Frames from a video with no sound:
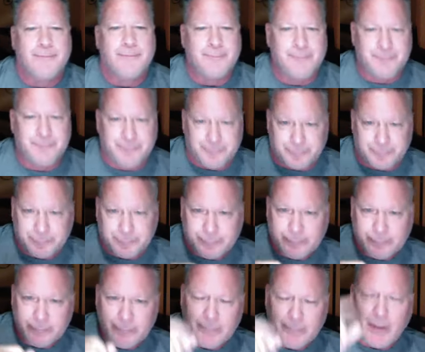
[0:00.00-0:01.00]

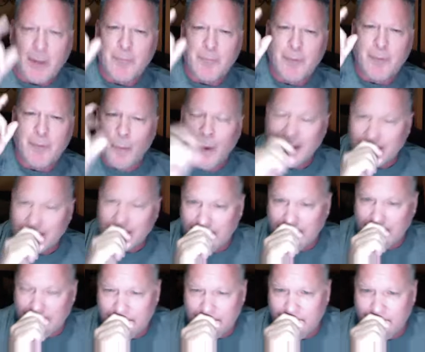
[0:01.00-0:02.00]
but what the
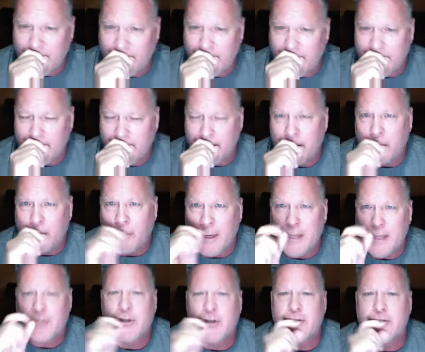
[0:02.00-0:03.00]
uh, the
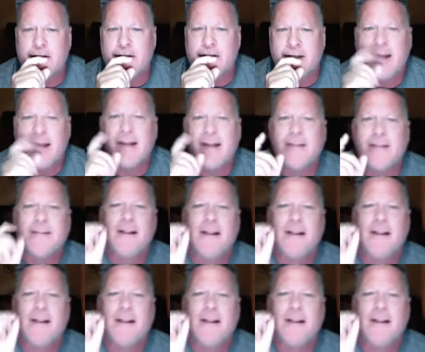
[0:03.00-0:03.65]
researchers said is,